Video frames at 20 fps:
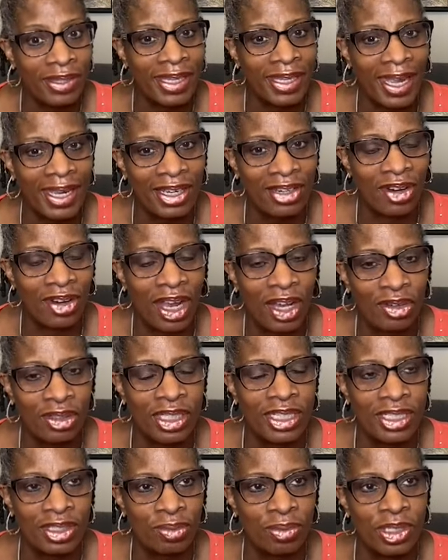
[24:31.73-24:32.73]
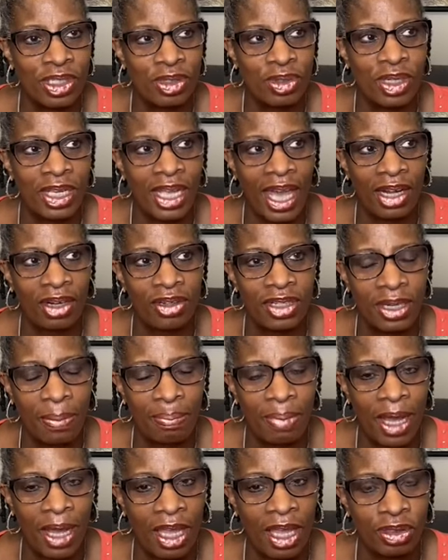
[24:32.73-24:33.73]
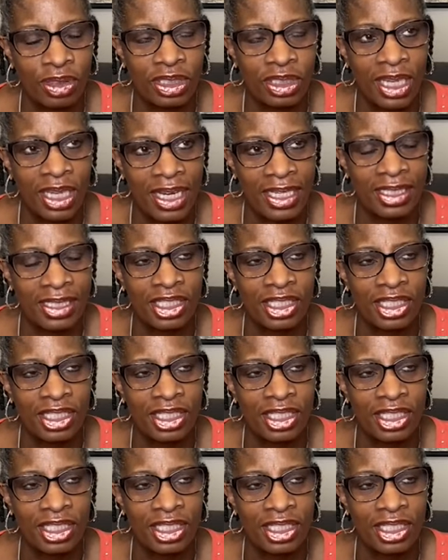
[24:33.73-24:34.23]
that crowd is? When you got on the Apollo stage,